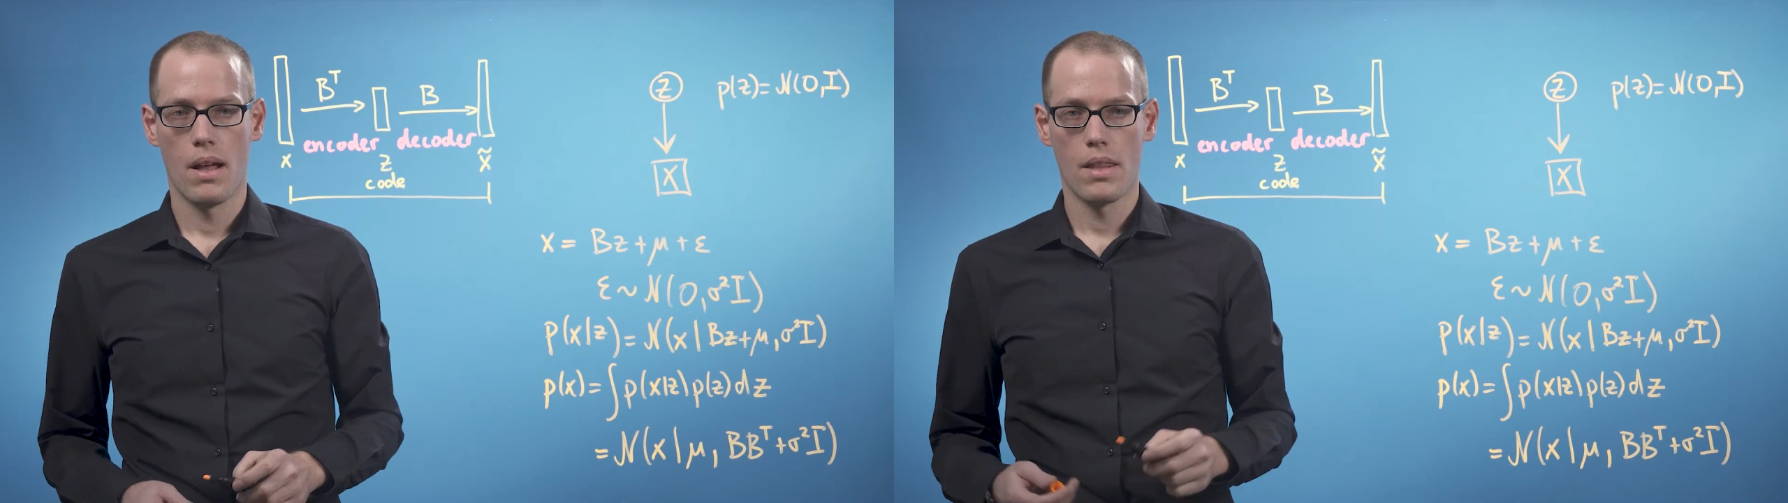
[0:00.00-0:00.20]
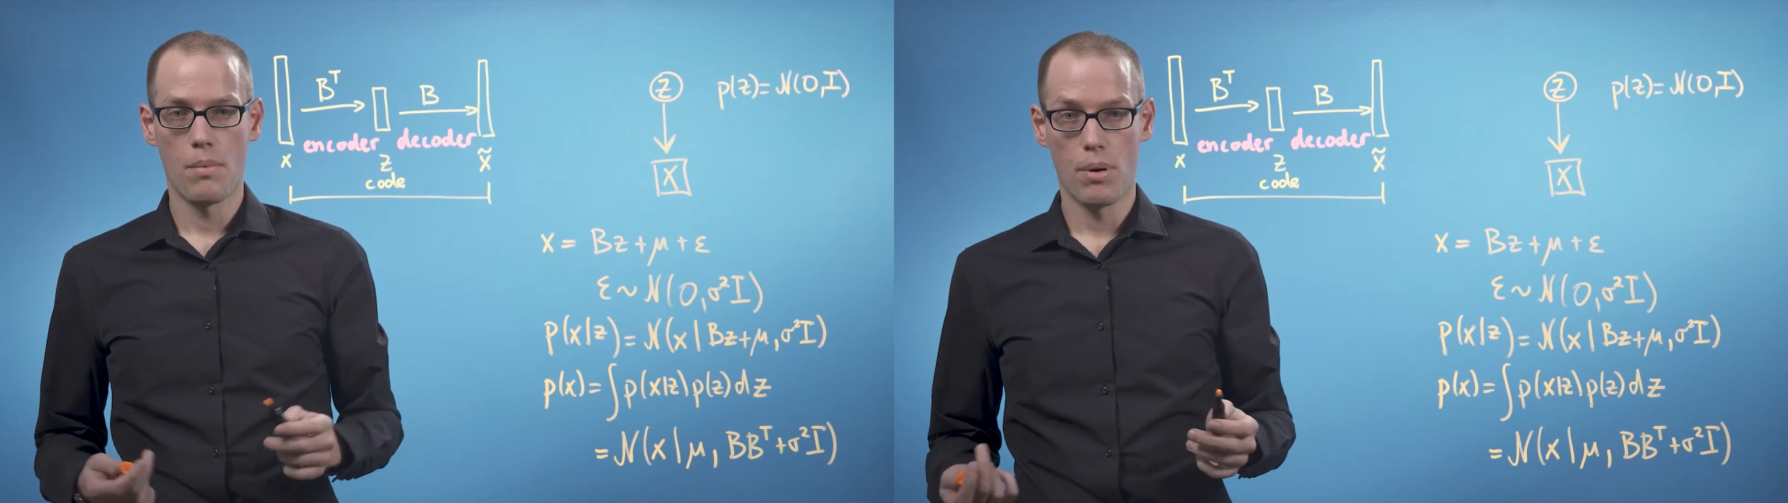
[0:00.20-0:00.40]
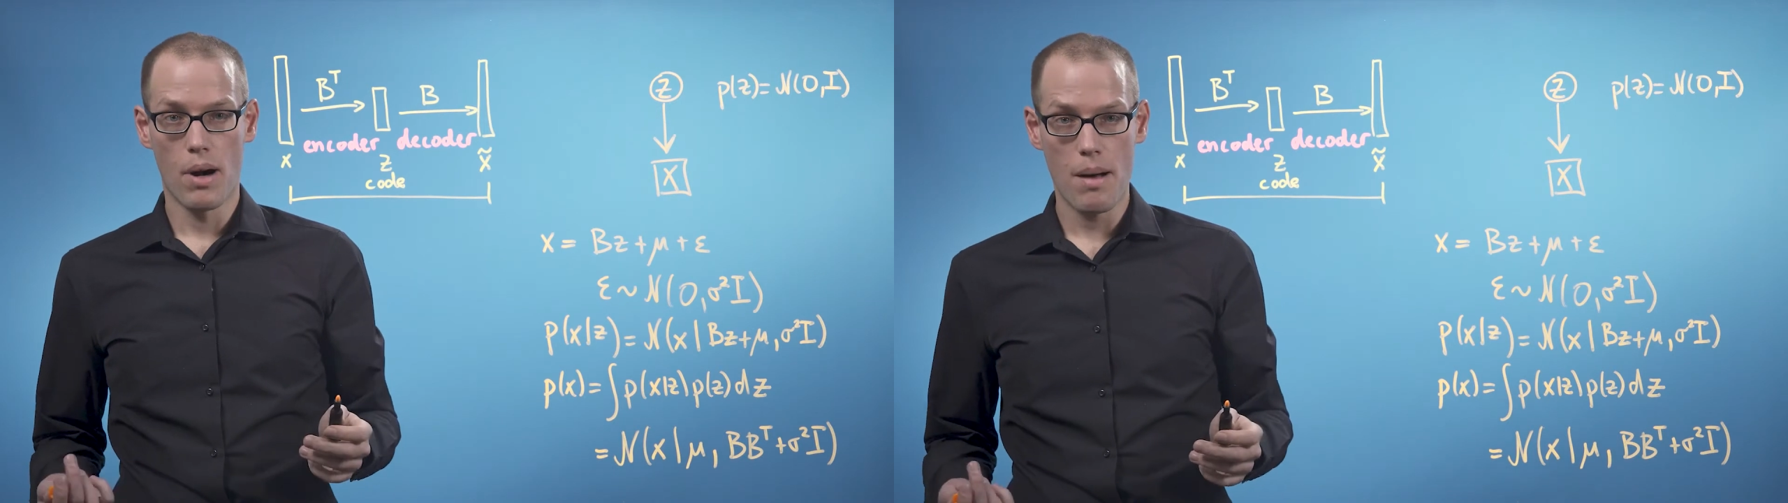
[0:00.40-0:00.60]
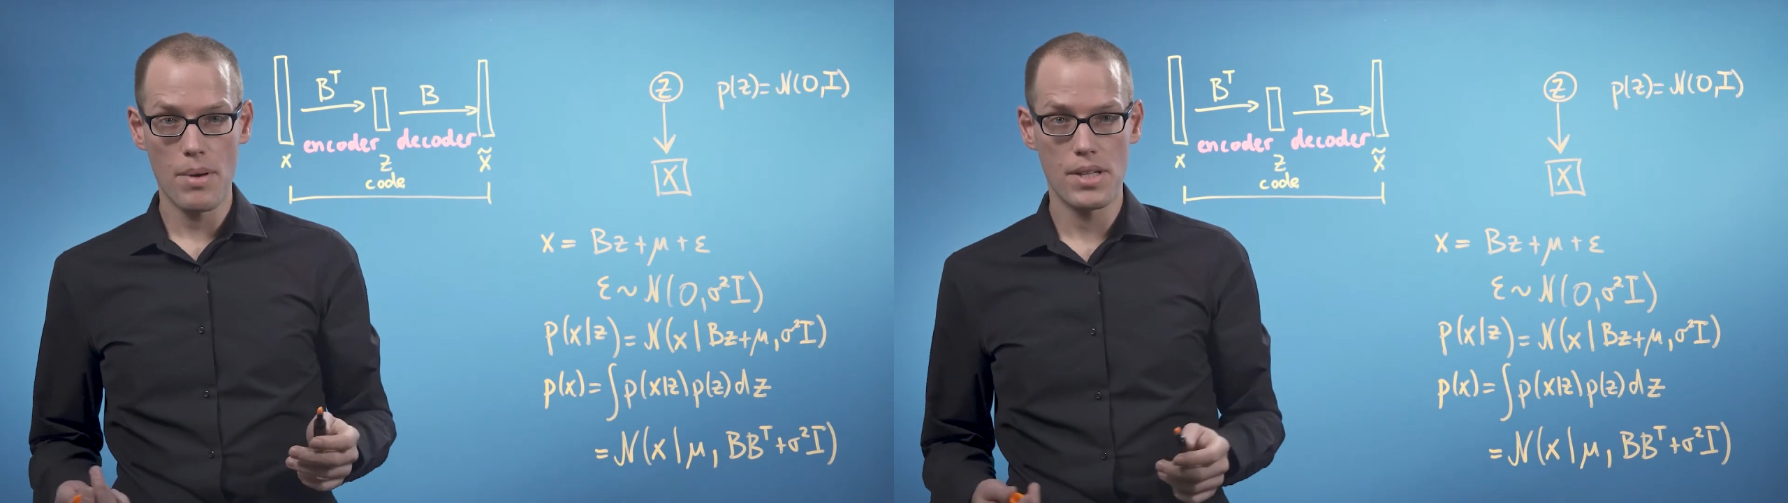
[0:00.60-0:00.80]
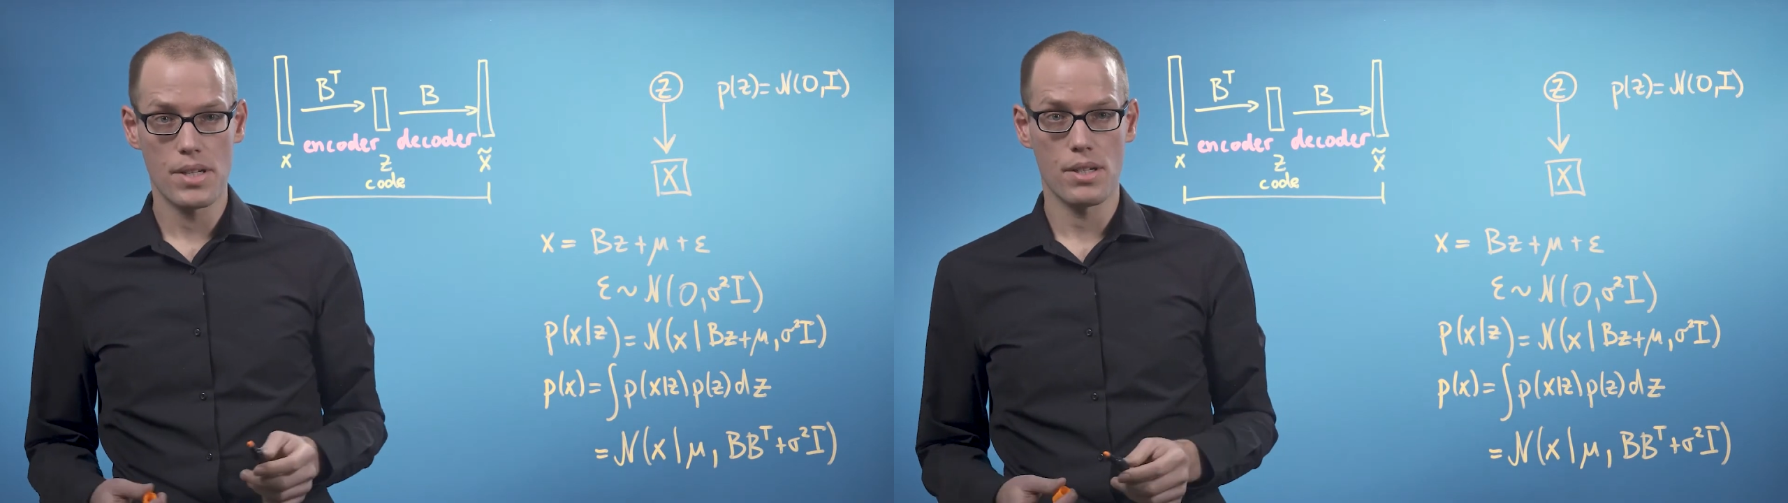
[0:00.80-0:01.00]
The
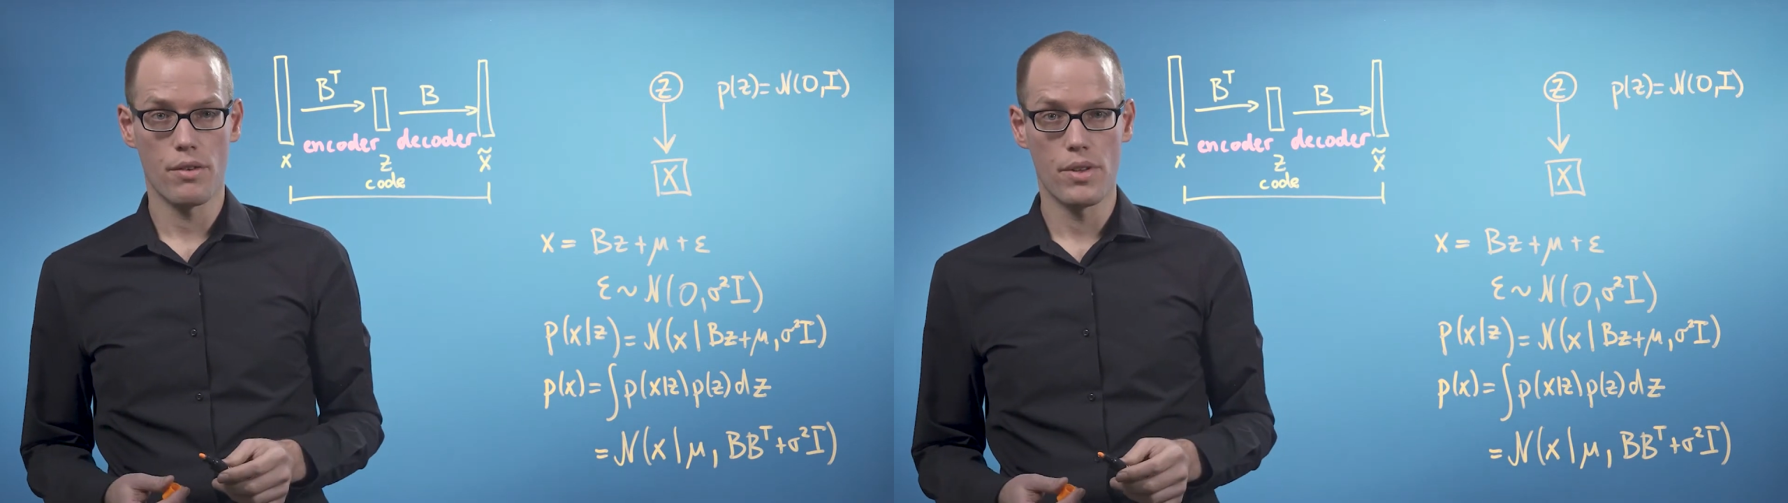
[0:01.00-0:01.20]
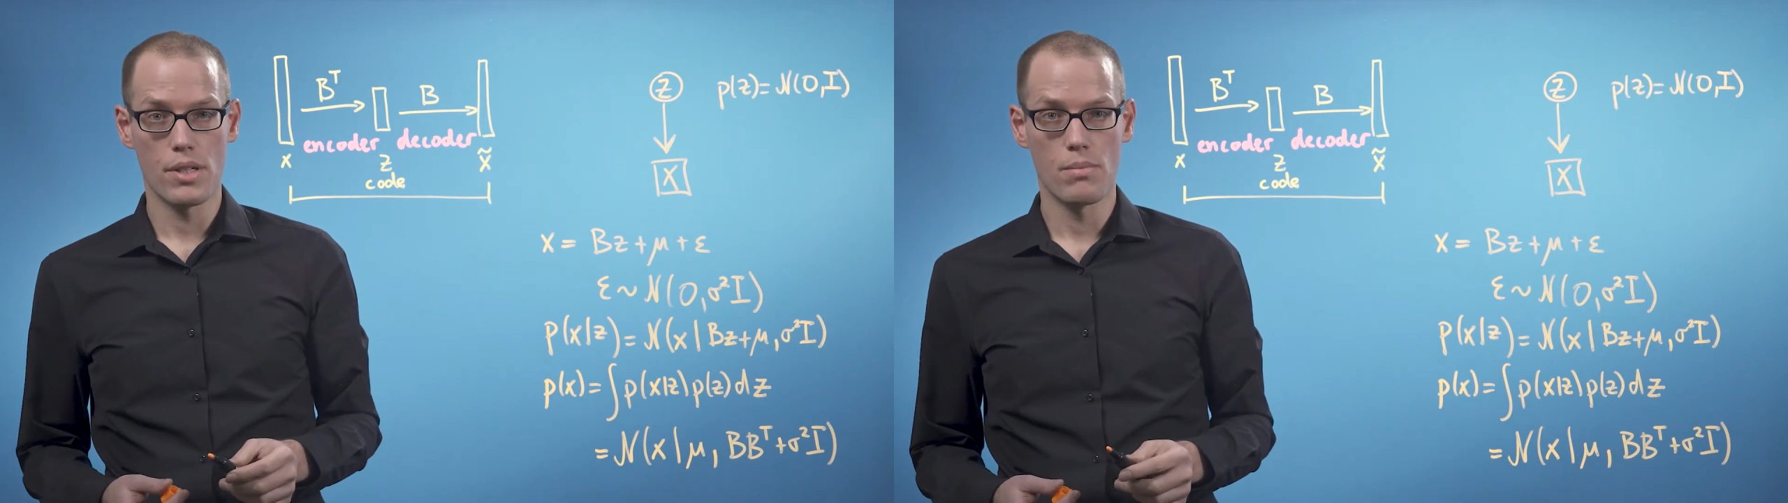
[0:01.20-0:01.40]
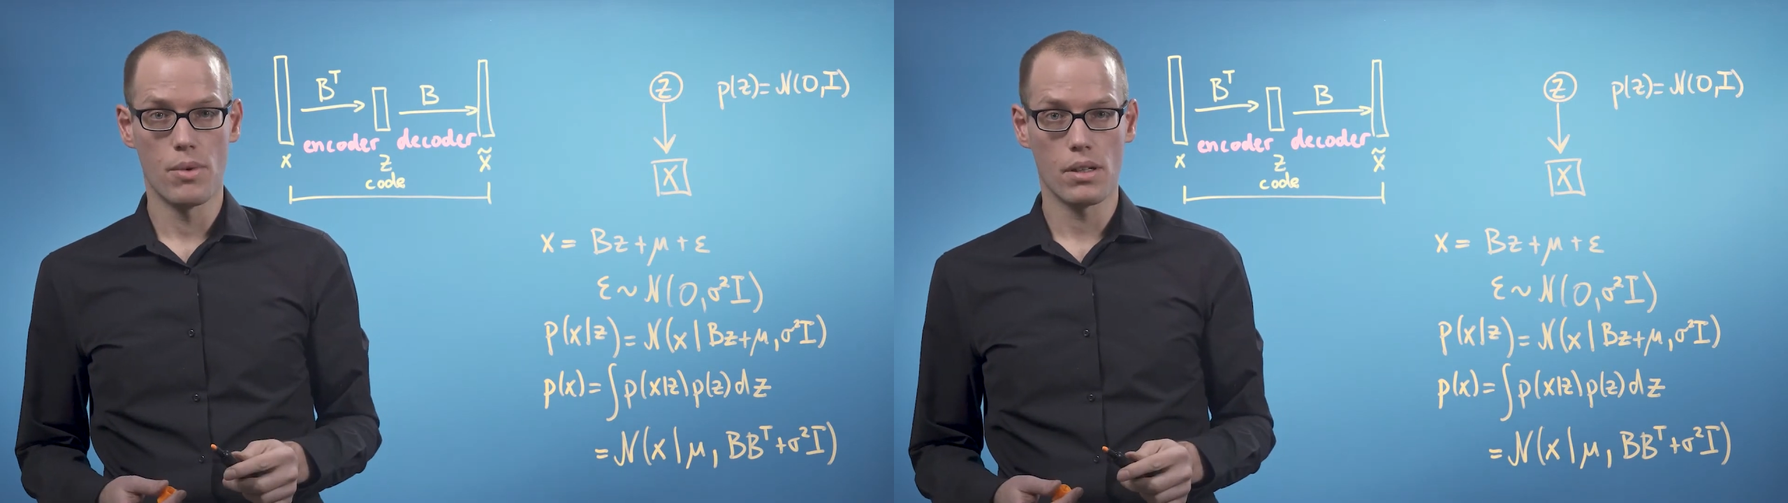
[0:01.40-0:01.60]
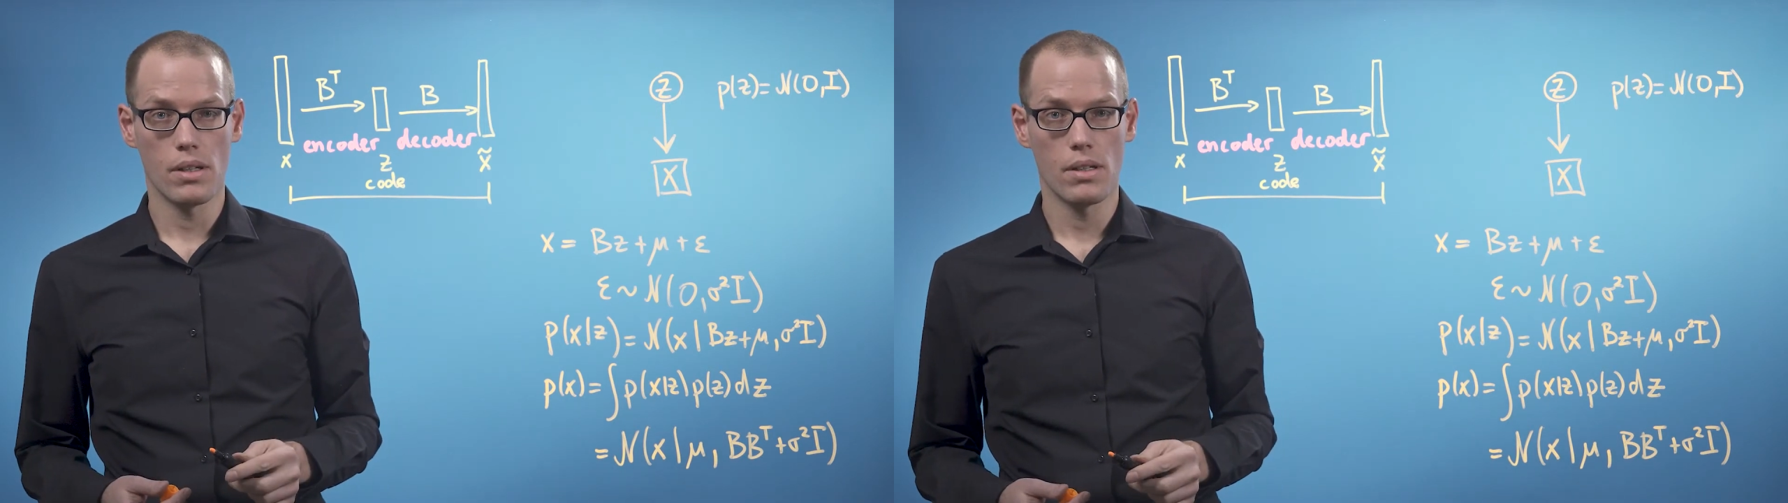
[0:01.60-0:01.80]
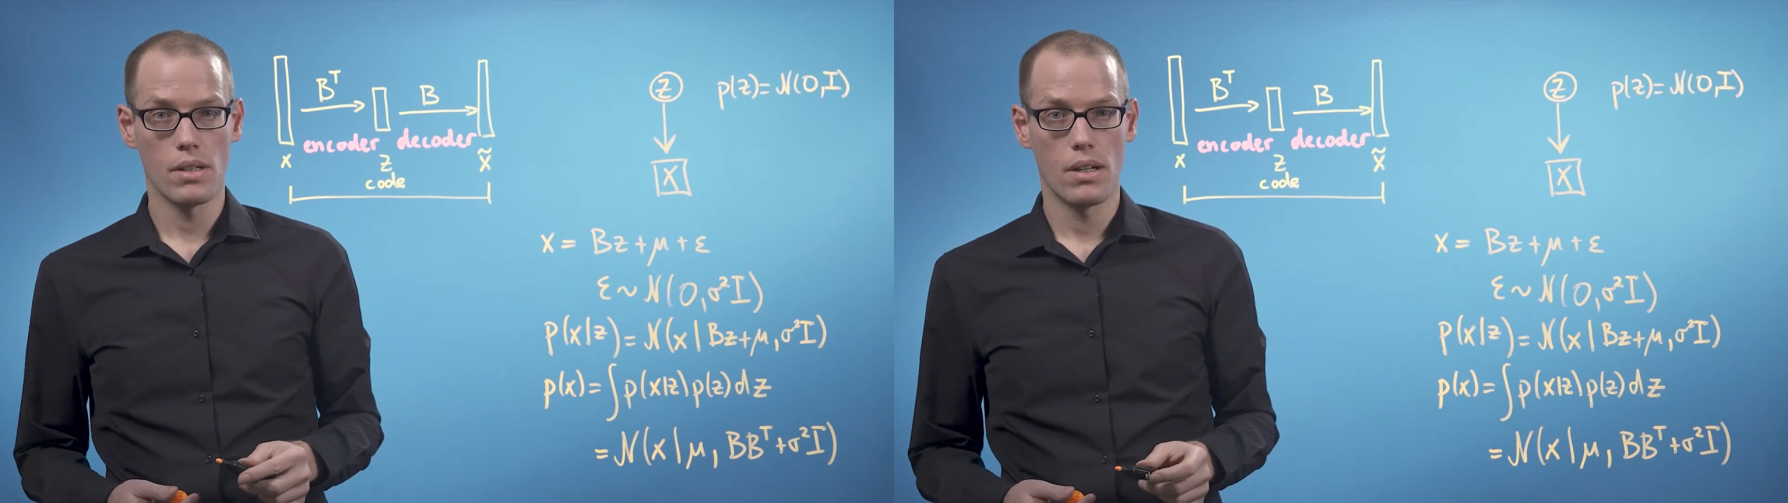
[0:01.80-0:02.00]
parameters of this model